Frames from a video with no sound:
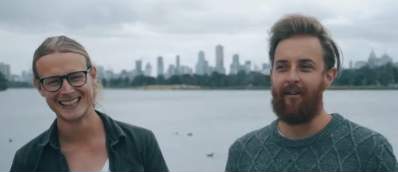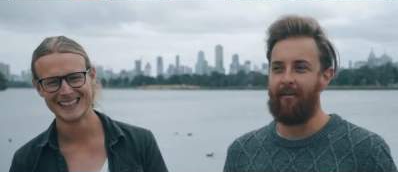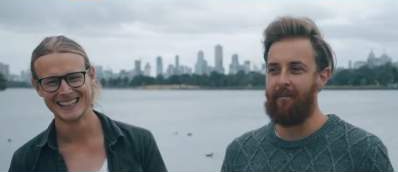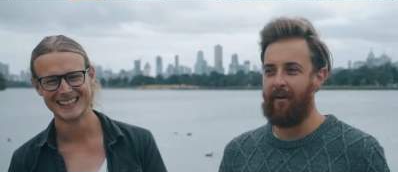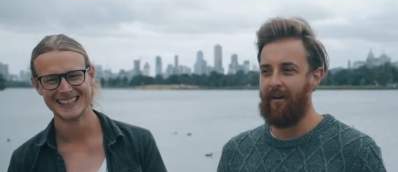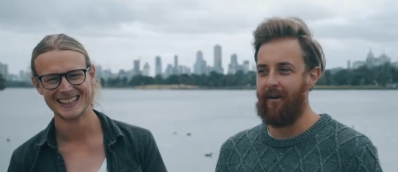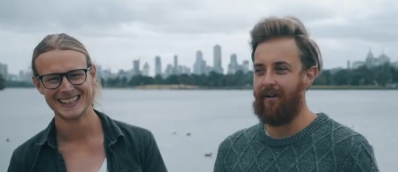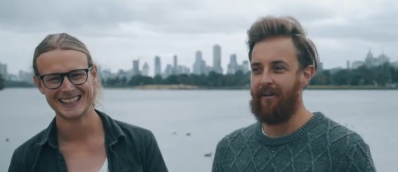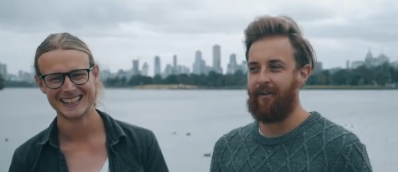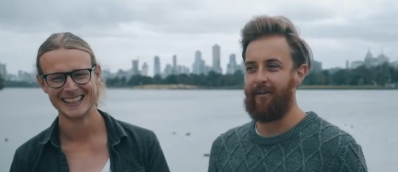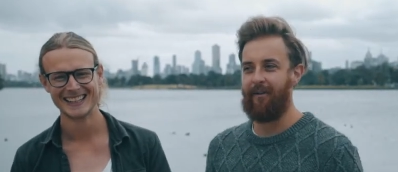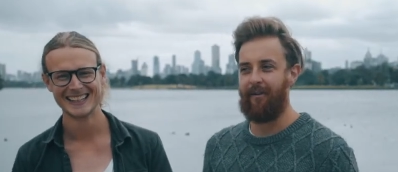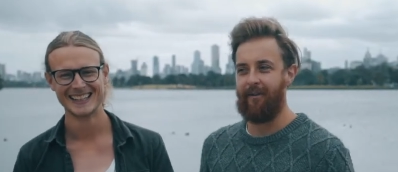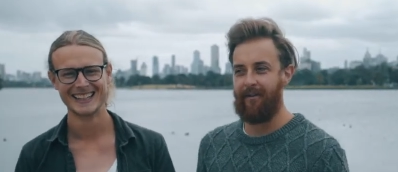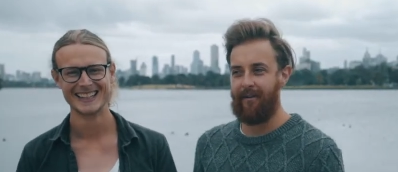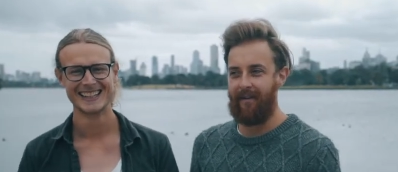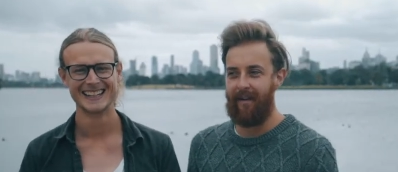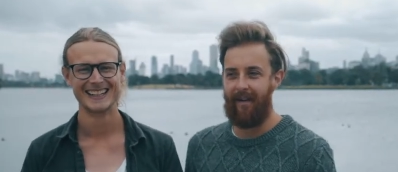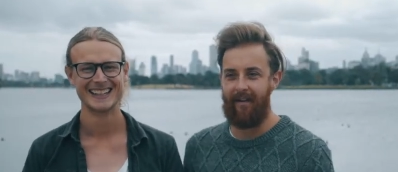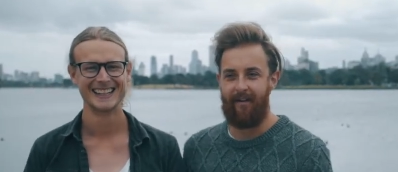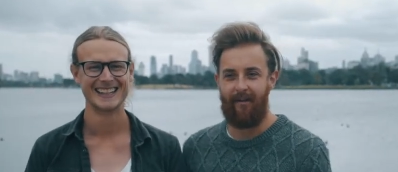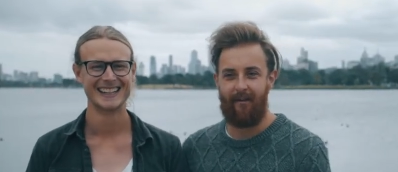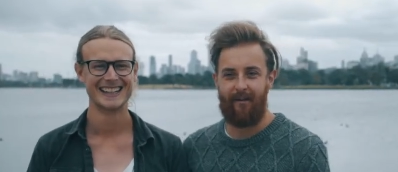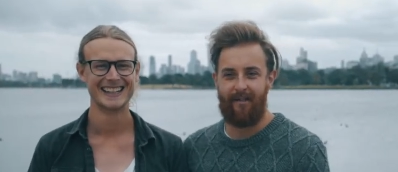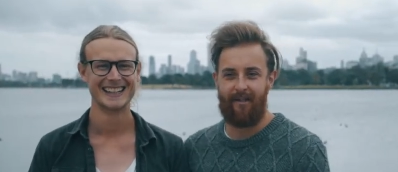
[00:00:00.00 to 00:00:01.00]
Speaker 1: the more you'll
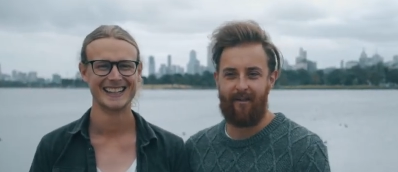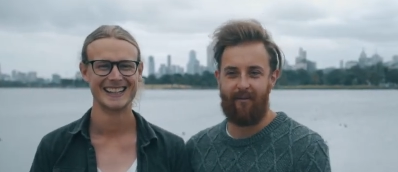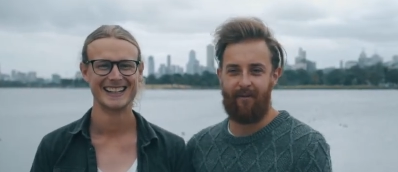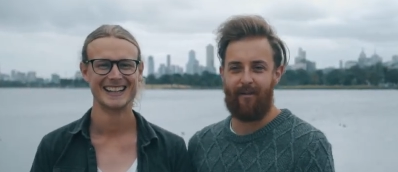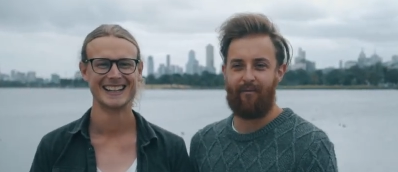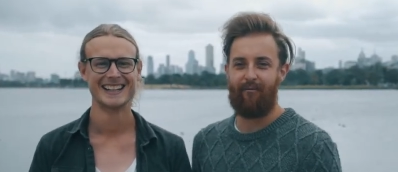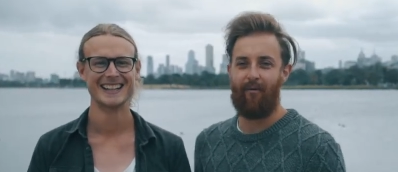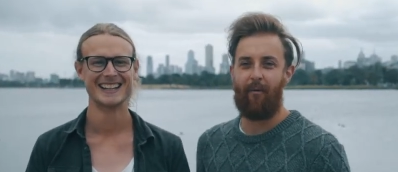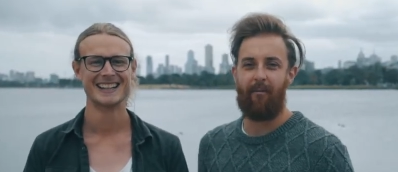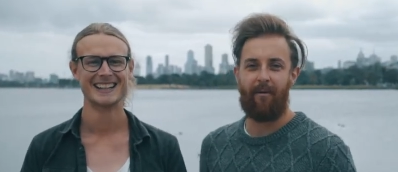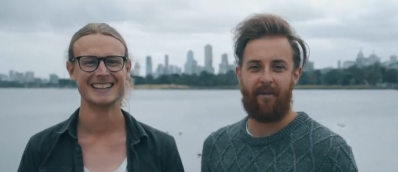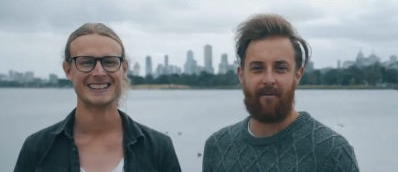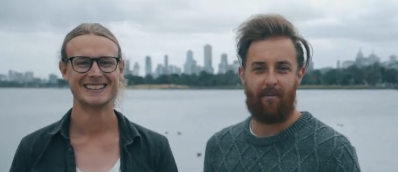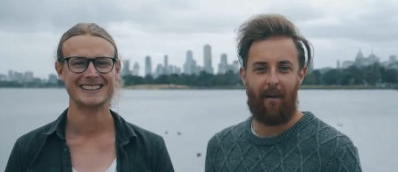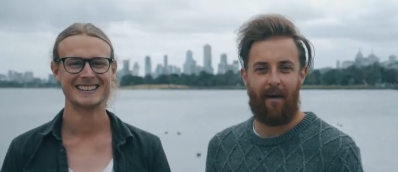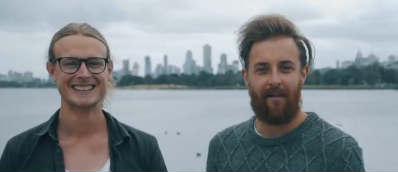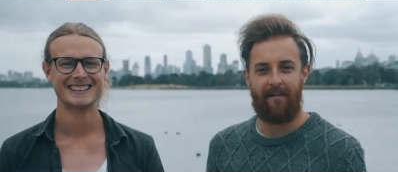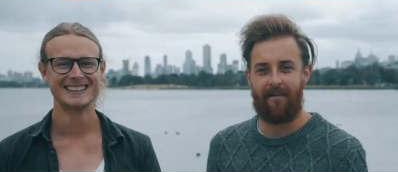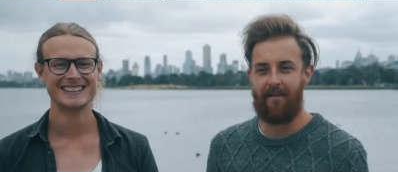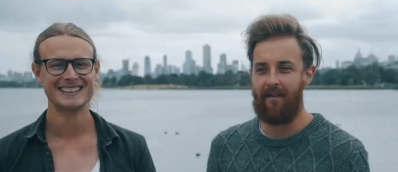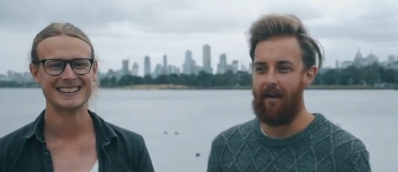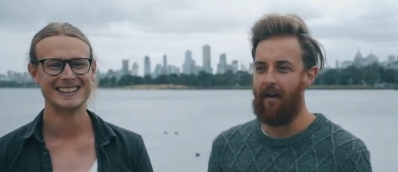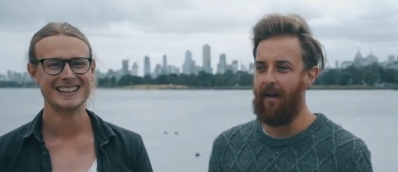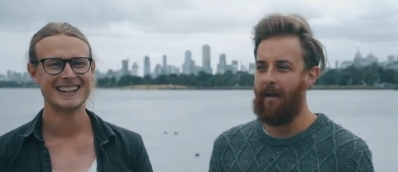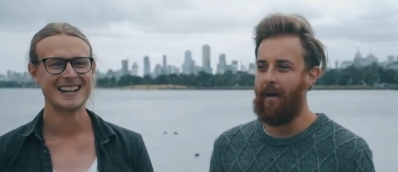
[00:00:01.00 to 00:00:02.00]
get used to his rubbish
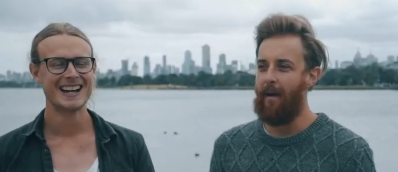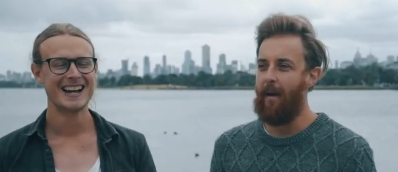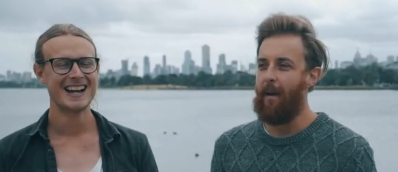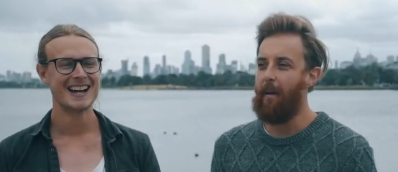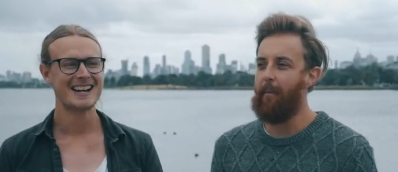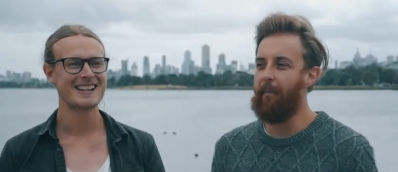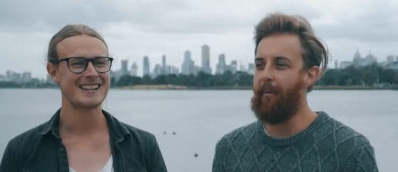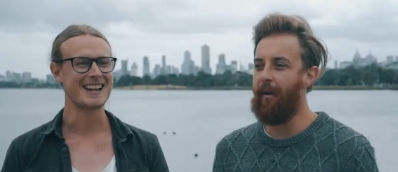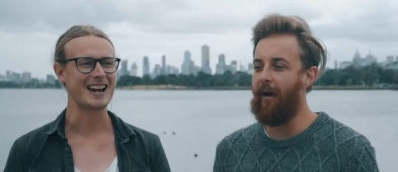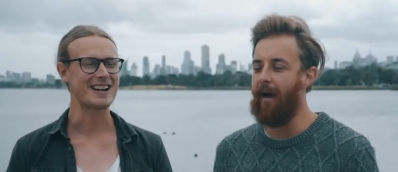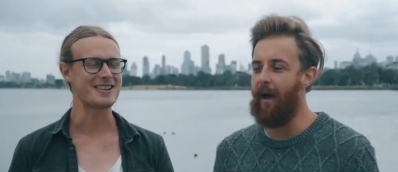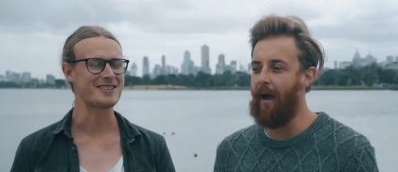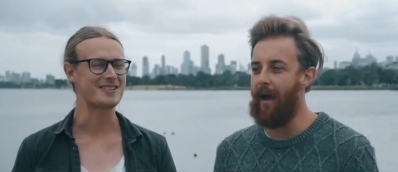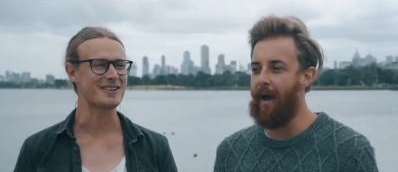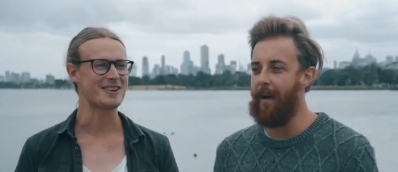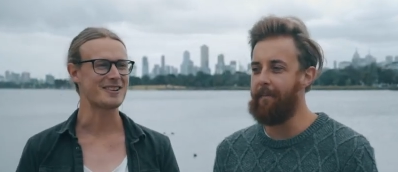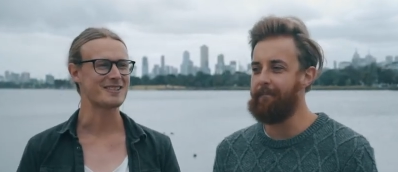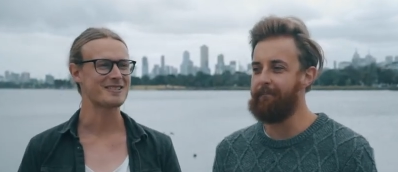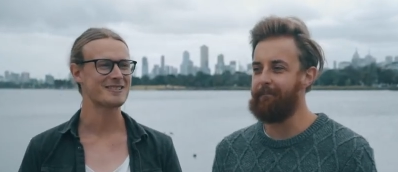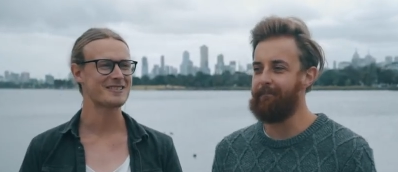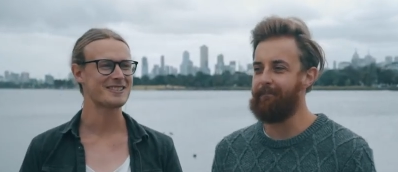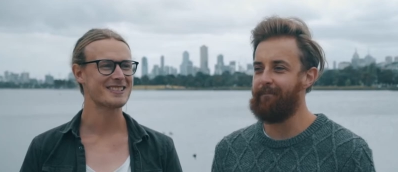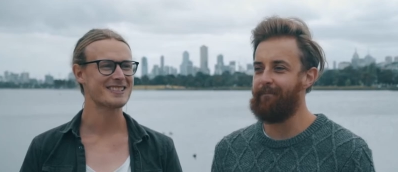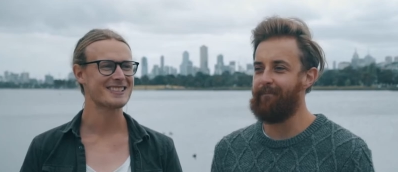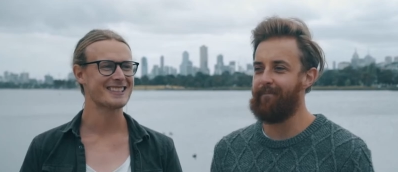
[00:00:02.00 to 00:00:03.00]
banter. But, dad
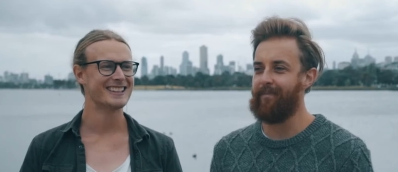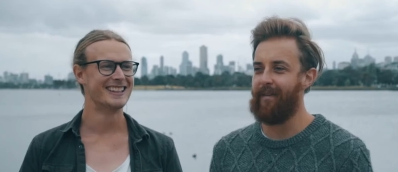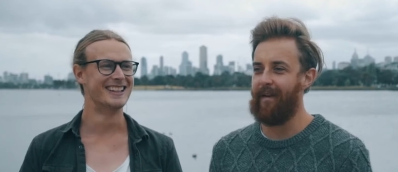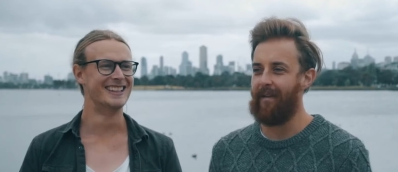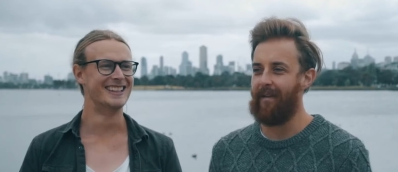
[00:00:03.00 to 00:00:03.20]
um, jokes.